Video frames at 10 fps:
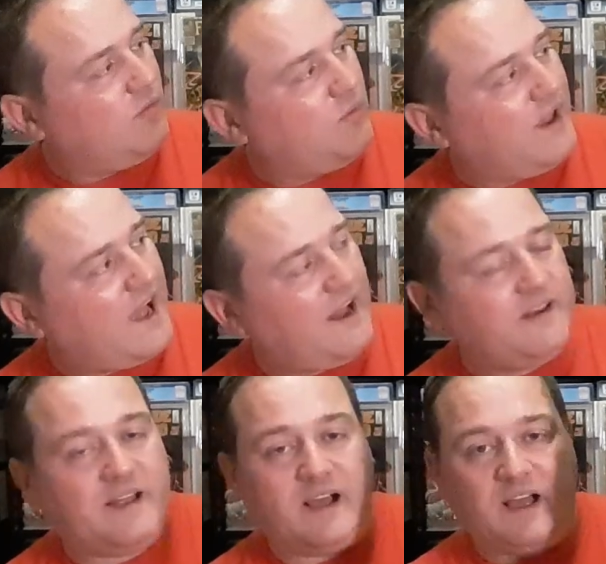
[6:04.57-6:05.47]
we
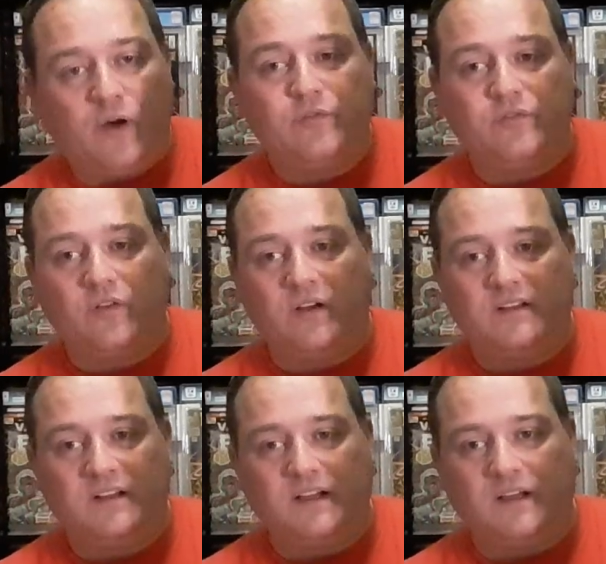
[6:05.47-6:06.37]
had Alpha Flight
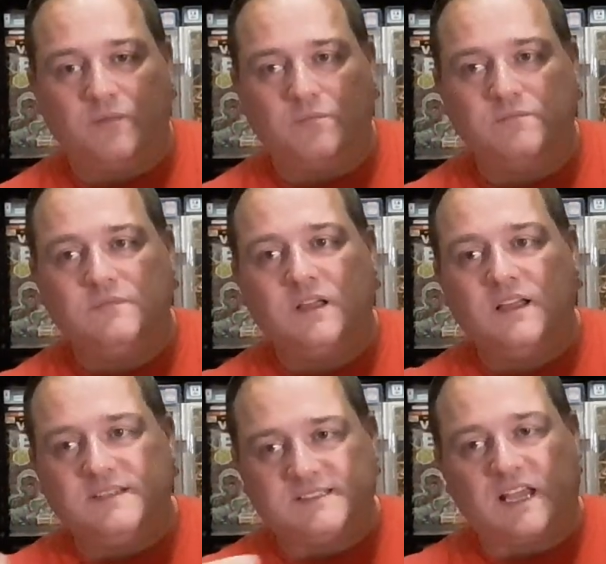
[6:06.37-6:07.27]

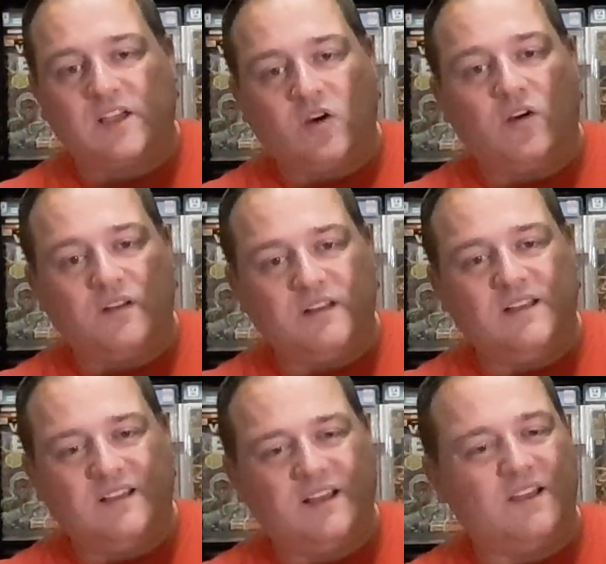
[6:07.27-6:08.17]
take on
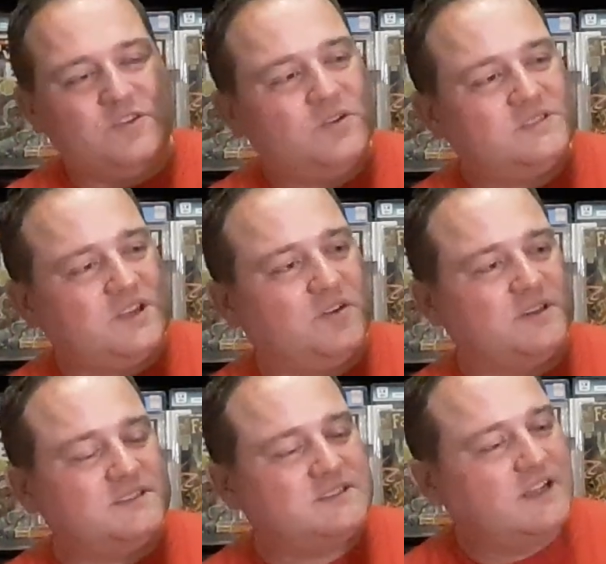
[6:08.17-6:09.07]
a new
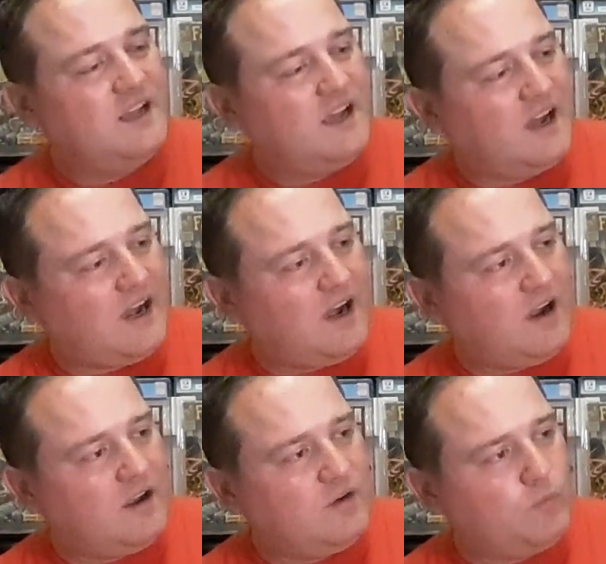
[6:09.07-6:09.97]
series.
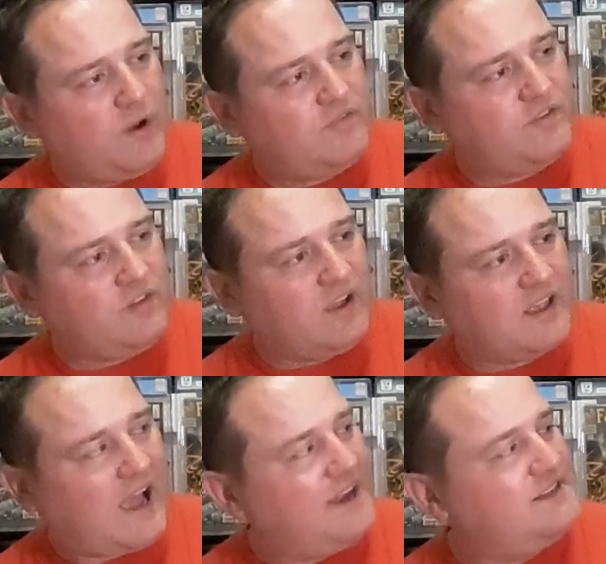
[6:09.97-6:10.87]
It went for like
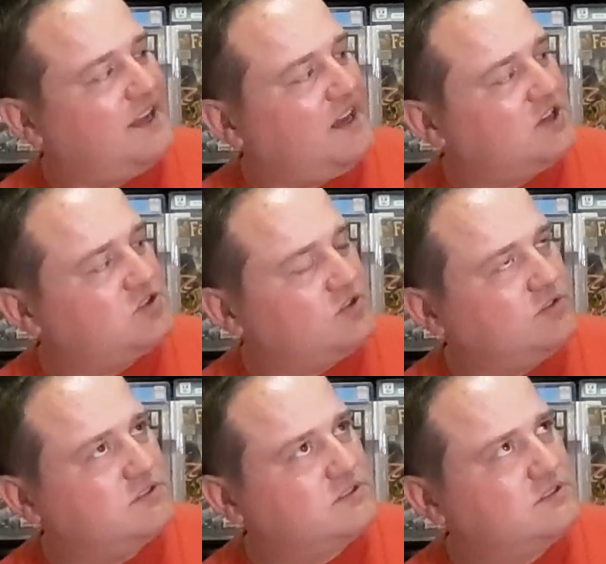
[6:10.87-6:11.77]
18
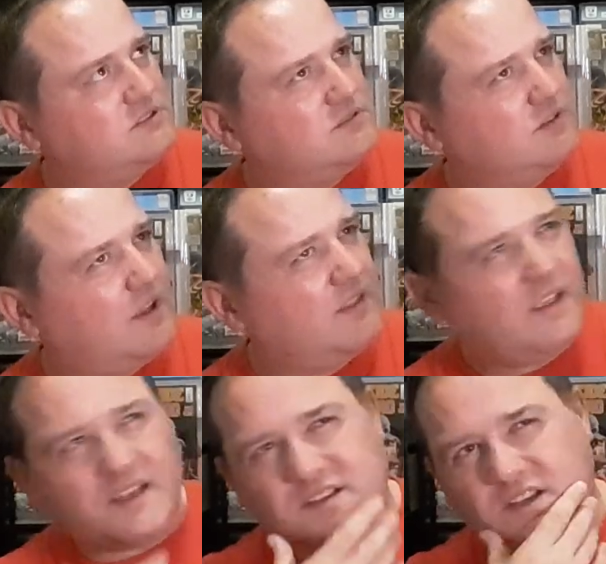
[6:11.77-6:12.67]
issues. I
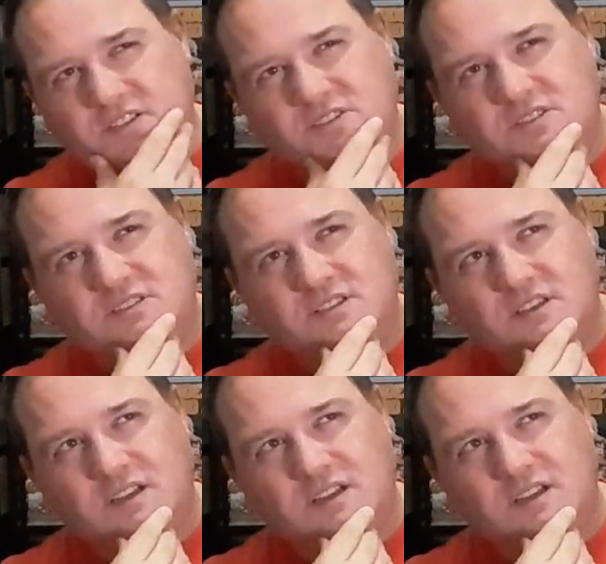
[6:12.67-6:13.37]
think 18 issues.